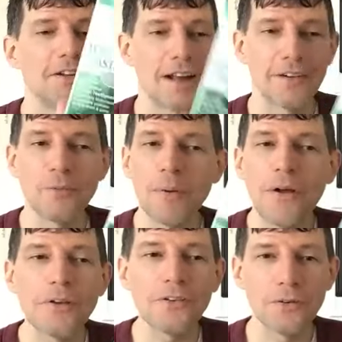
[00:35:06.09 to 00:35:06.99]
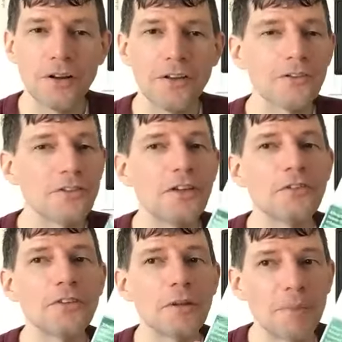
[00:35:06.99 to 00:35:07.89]
Dr. Paul Cottrell
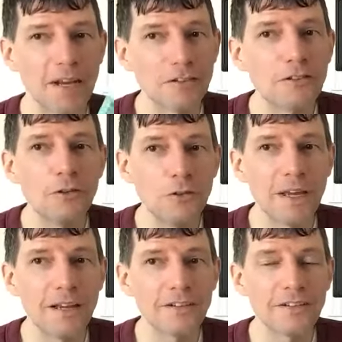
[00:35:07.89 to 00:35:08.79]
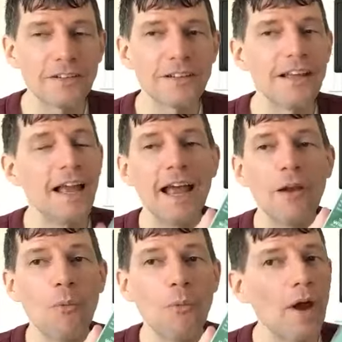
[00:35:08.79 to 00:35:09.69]
sells the best toothpaste
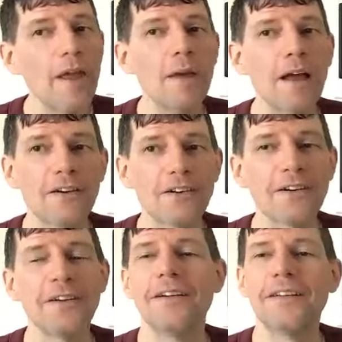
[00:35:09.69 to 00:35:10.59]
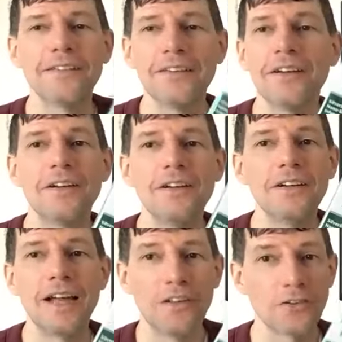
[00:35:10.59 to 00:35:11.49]
and way better than
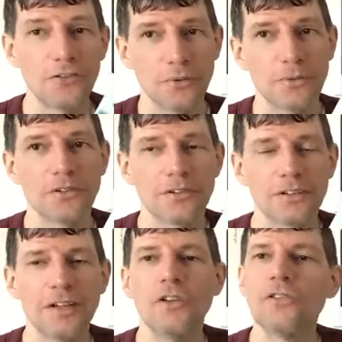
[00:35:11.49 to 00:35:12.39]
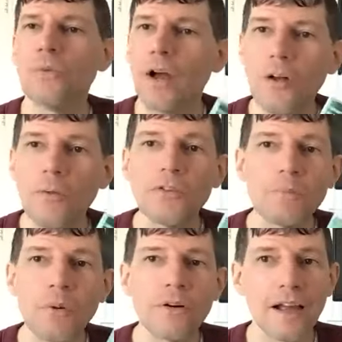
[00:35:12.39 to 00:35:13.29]
Alex Jones's. So help
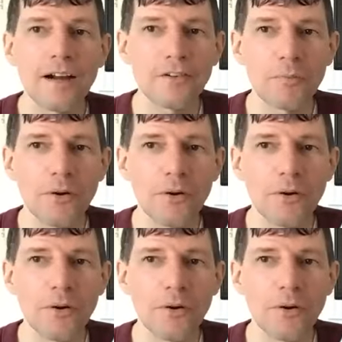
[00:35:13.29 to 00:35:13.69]
support Dr.